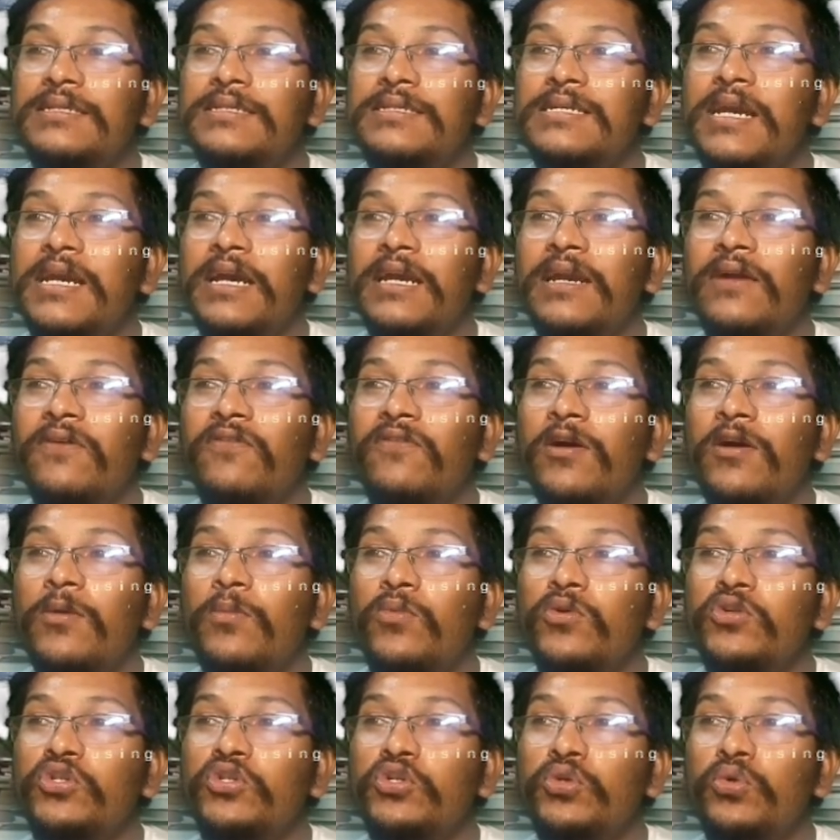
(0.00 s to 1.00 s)
Strait of
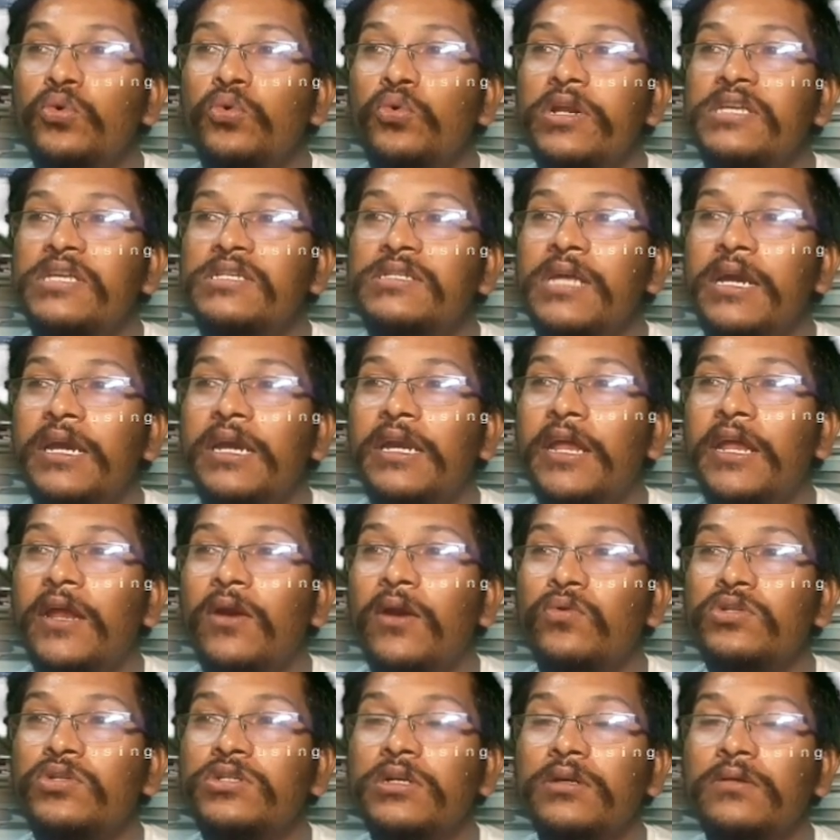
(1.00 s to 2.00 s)
Hormuz to reach the Indian
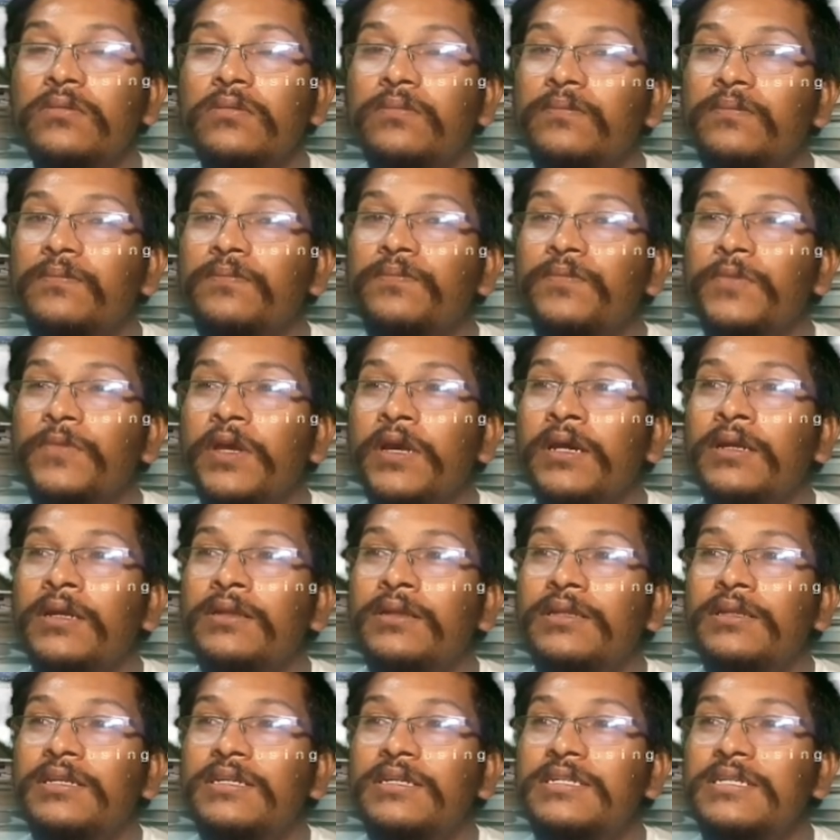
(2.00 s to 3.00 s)
Ocean?
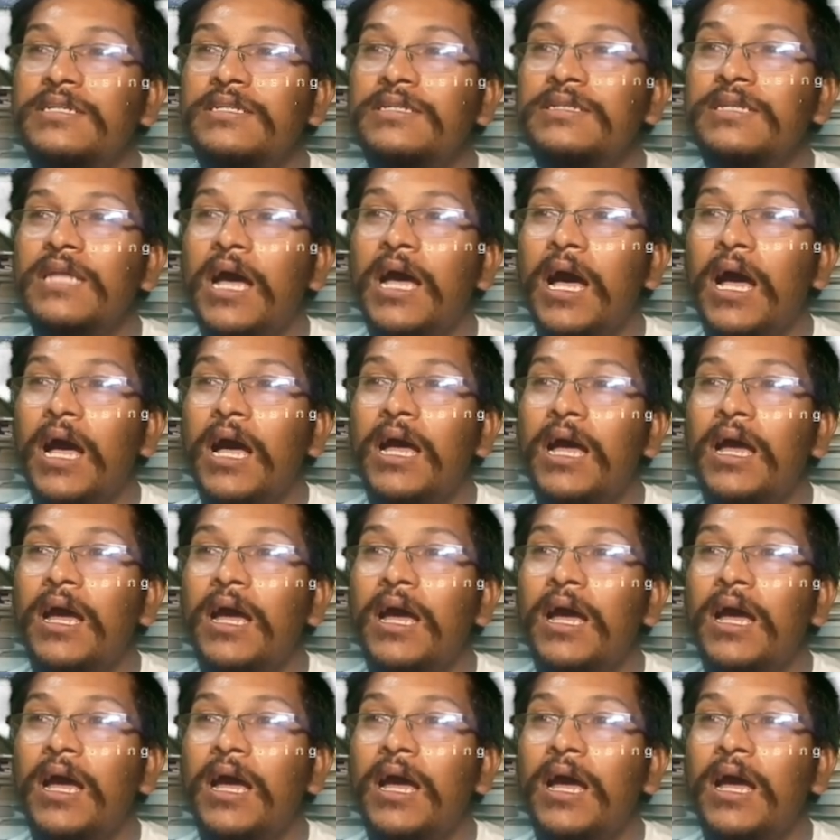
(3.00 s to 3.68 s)
This is the